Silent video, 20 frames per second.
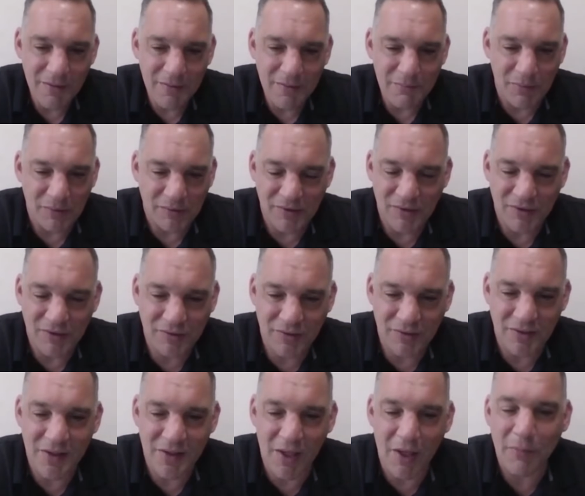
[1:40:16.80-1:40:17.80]
but this
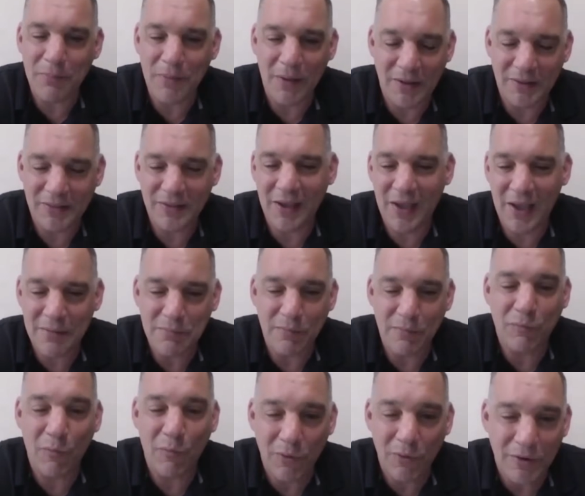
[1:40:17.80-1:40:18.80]
didn't help anything I had
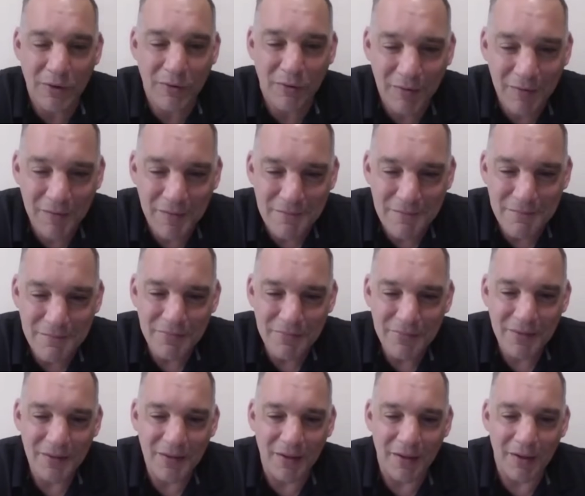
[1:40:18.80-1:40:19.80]
before either.
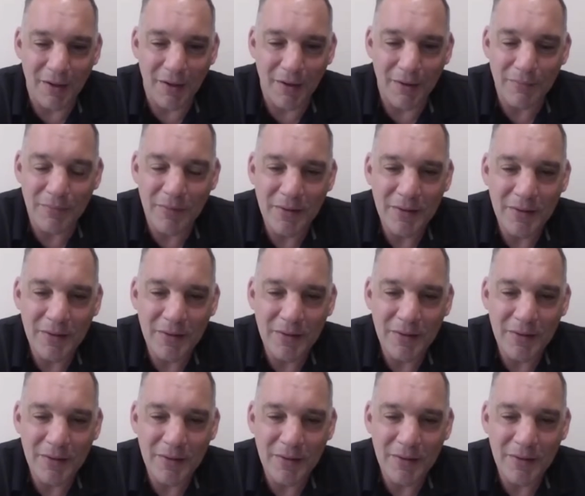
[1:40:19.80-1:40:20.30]
I